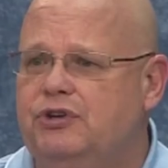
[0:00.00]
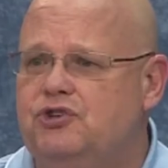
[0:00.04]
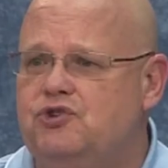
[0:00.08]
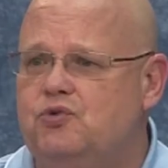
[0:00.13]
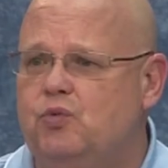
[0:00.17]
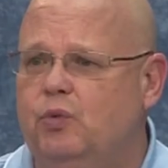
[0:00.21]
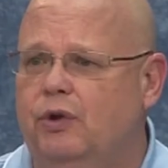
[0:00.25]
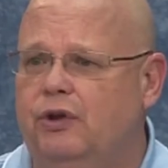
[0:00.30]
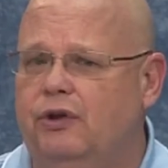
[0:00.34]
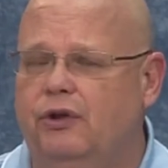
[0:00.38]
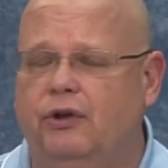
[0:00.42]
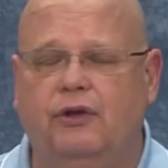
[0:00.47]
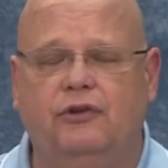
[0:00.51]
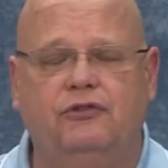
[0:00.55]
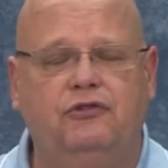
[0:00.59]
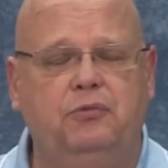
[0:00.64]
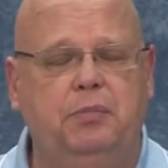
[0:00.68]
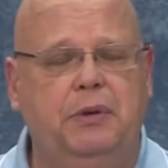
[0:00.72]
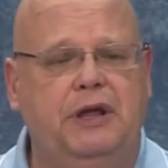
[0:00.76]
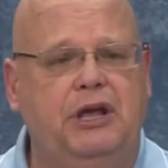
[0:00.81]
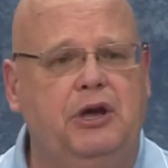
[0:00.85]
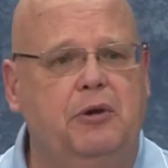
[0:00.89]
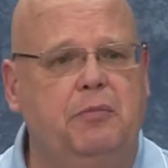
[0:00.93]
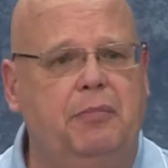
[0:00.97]
which will
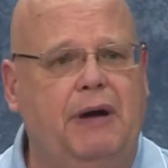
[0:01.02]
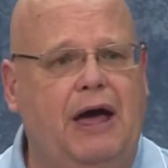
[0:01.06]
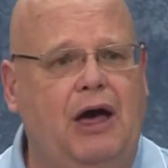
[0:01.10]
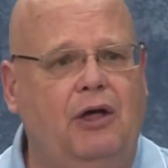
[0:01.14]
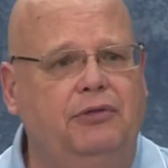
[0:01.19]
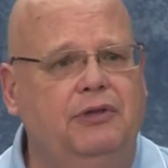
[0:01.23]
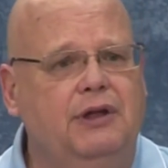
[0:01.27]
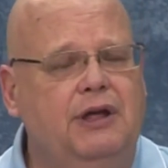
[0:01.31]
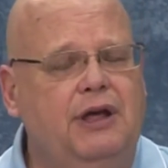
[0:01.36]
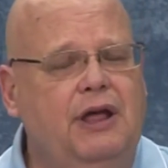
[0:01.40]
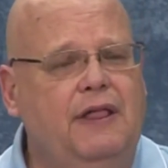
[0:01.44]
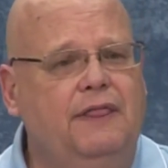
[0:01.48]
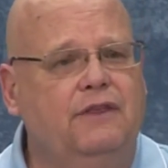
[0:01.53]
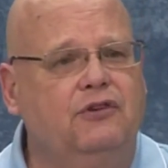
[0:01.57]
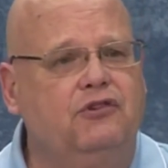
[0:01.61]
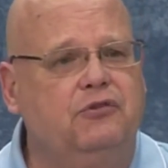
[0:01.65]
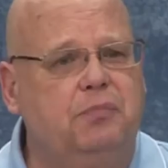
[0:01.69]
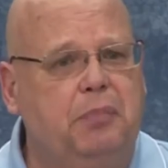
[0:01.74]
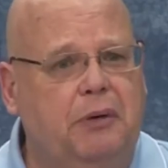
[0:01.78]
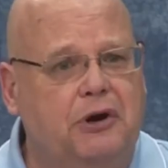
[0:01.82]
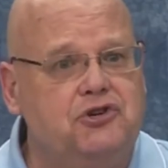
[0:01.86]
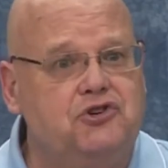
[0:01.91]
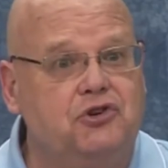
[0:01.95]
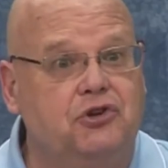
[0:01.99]
speak about the
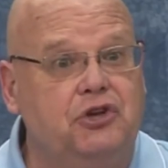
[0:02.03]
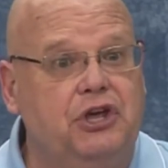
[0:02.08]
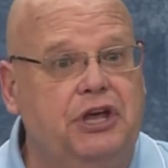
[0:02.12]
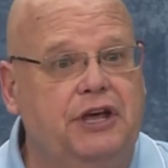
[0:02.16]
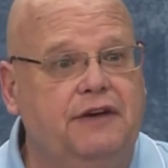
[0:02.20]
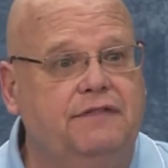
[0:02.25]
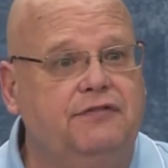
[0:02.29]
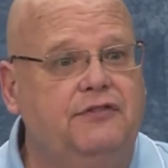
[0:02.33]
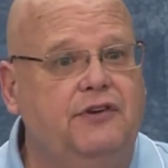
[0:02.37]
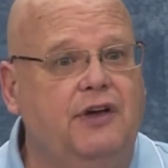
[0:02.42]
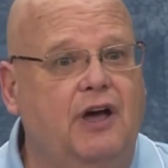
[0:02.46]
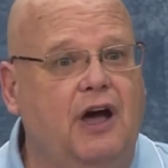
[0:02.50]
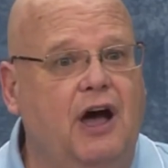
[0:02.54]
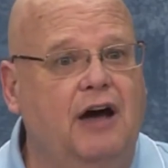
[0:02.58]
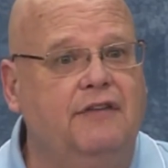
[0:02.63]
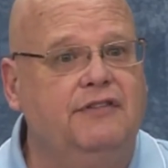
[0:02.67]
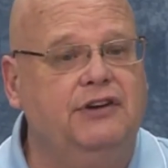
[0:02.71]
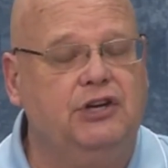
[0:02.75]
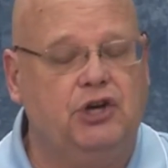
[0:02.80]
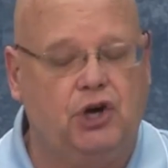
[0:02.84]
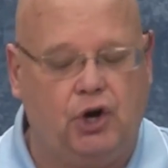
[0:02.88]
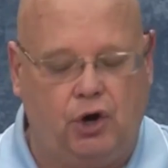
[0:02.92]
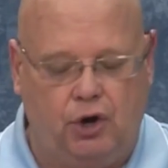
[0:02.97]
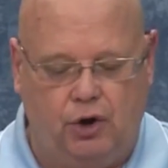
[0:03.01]
spiritual gift
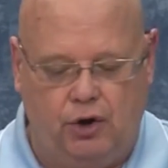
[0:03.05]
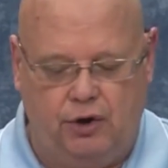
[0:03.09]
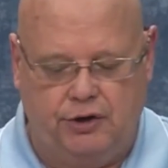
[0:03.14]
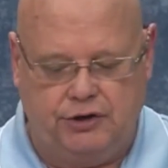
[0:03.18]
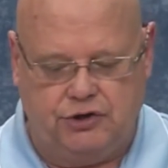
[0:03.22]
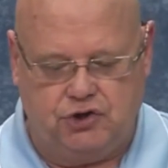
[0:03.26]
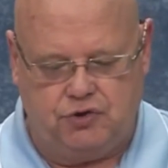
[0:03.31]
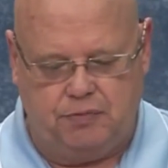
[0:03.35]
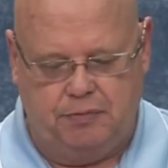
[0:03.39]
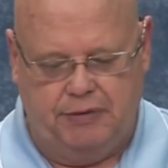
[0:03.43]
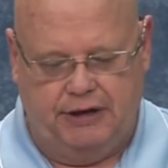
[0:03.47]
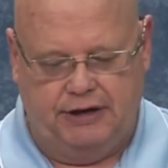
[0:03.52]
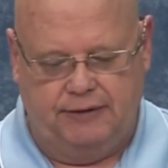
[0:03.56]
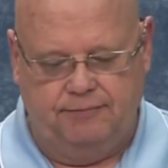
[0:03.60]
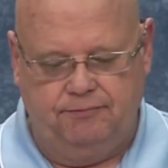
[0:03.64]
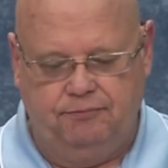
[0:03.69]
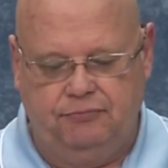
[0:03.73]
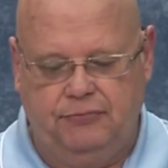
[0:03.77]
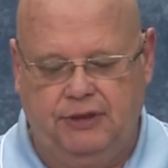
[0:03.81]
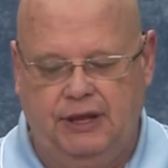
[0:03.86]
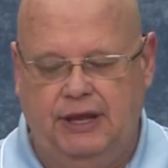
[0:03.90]
of encouragement.